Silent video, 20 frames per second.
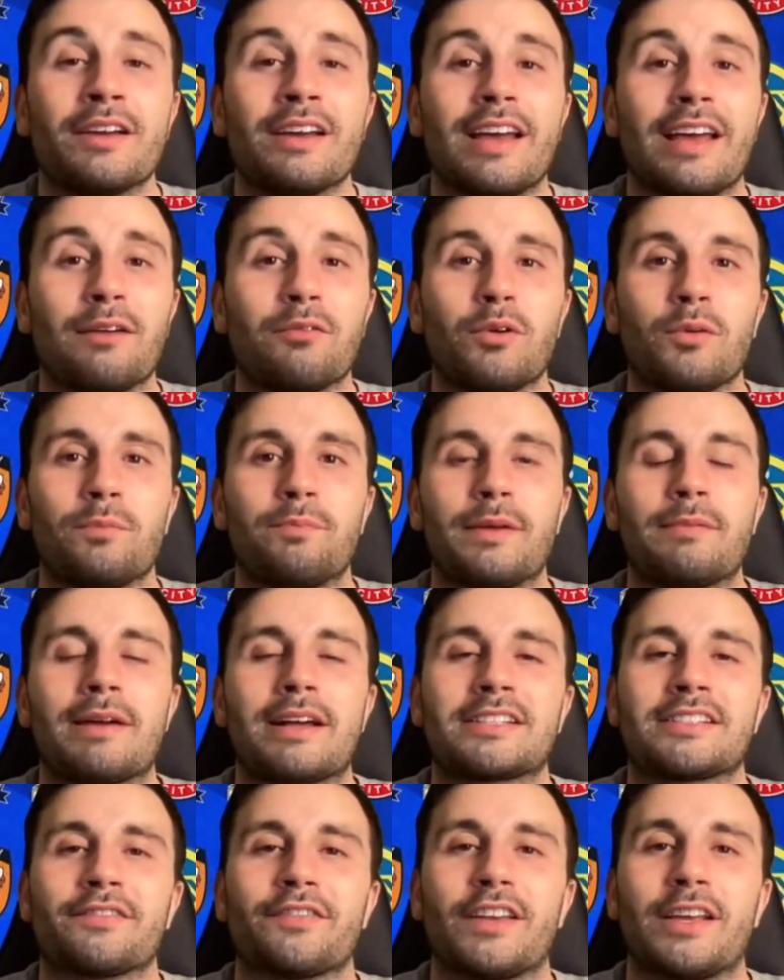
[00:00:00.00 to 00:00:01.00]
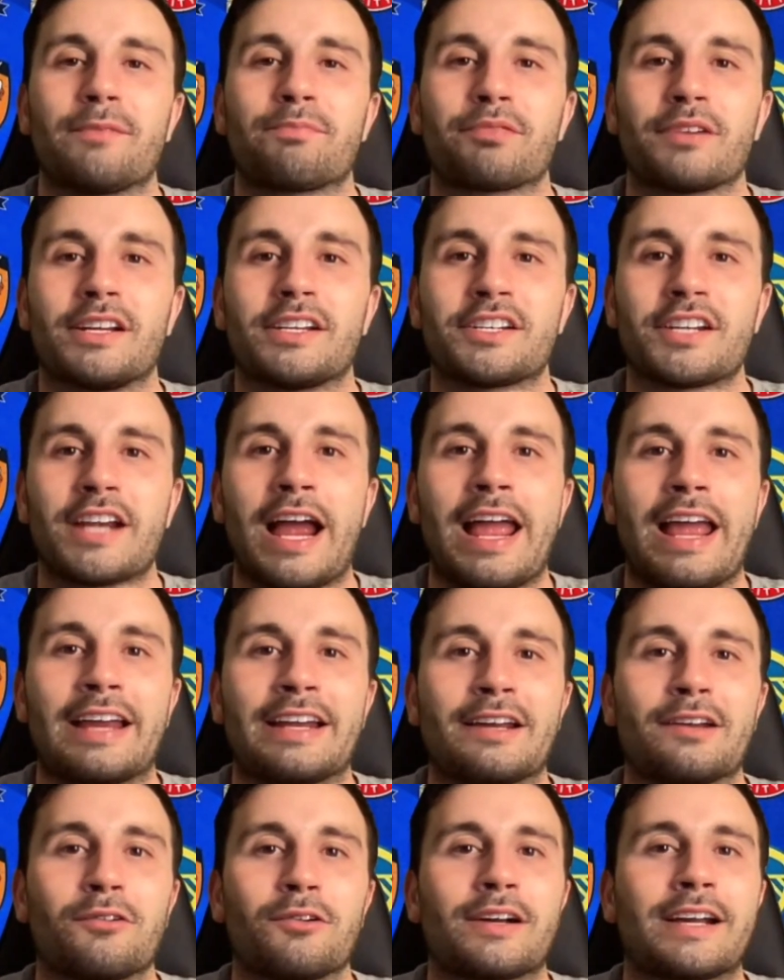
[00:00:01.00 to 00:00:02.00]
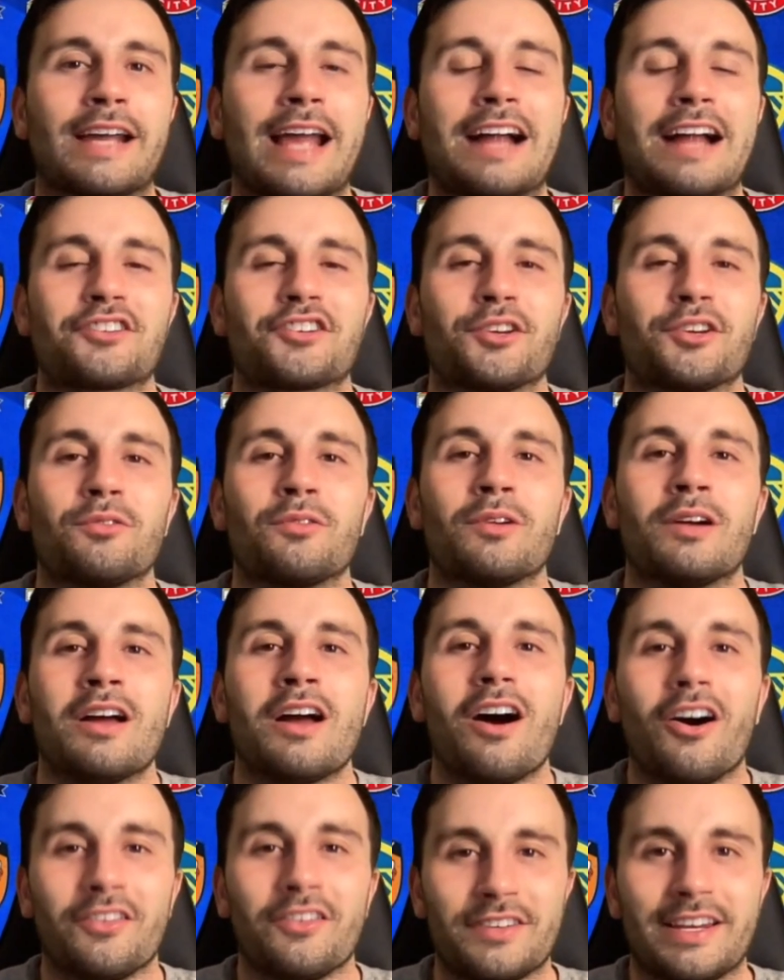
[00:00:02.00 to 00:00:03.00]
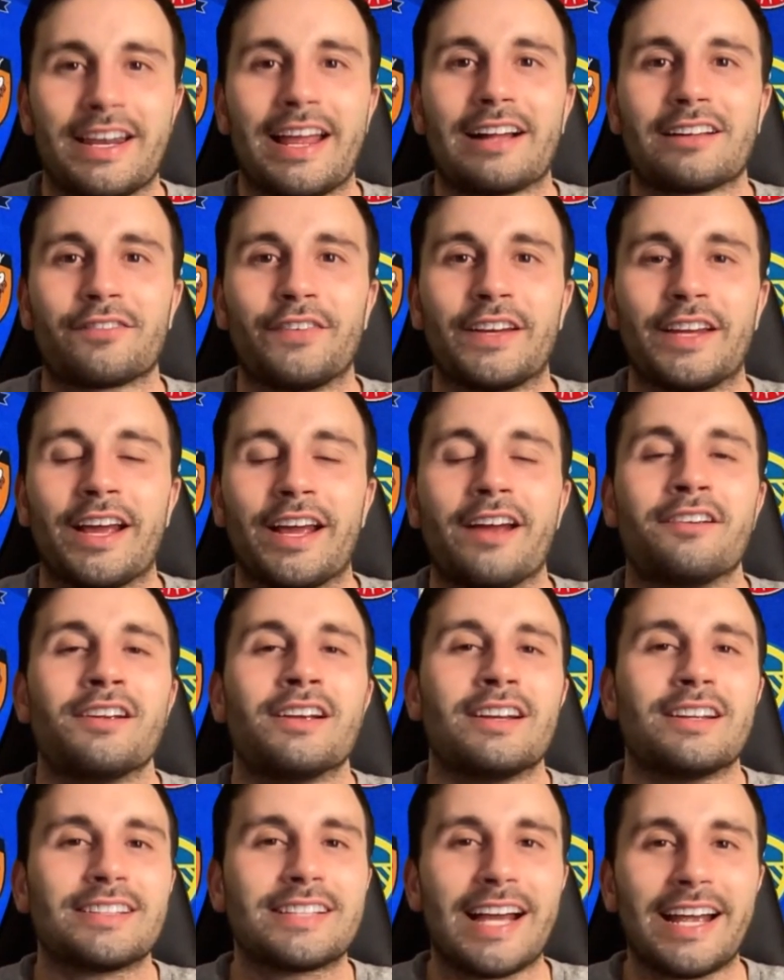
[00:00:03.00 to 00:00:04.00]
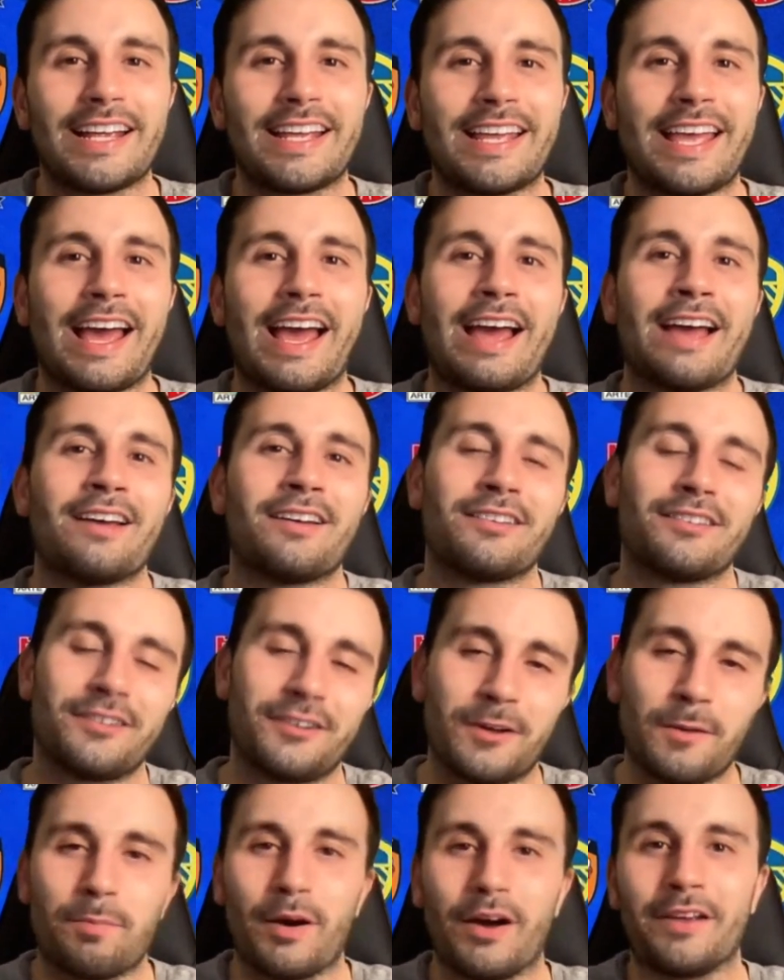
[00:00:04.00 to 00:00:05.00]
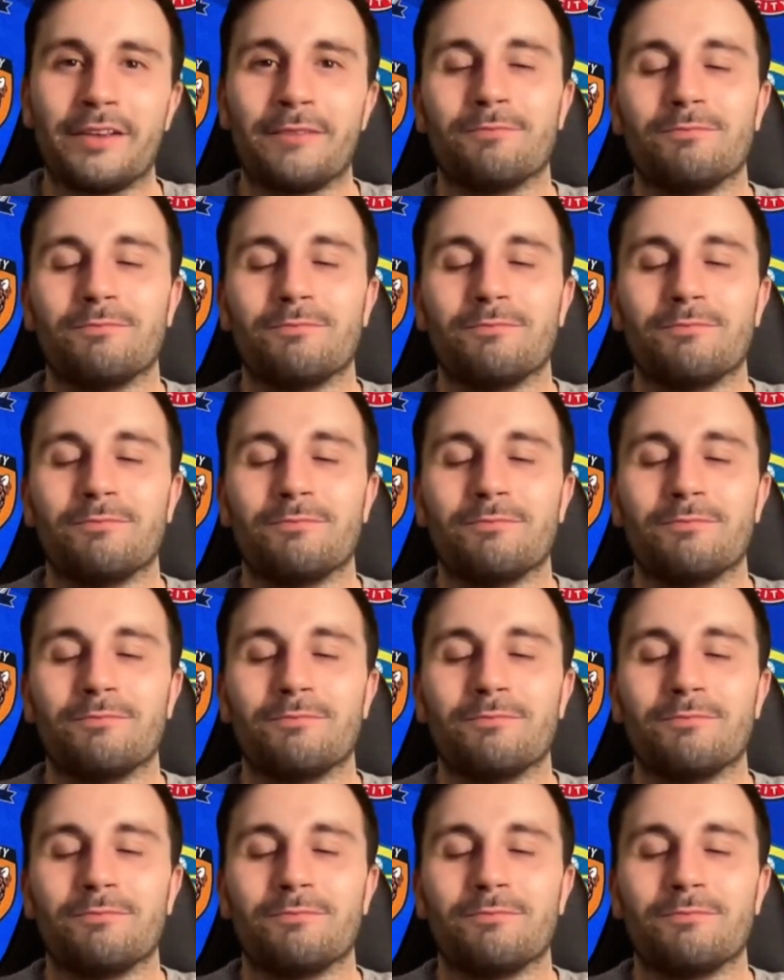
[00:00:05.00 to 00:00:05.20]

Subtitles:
It would be massively appreciated and I'll catch you on the next video. Take care. Goodbye.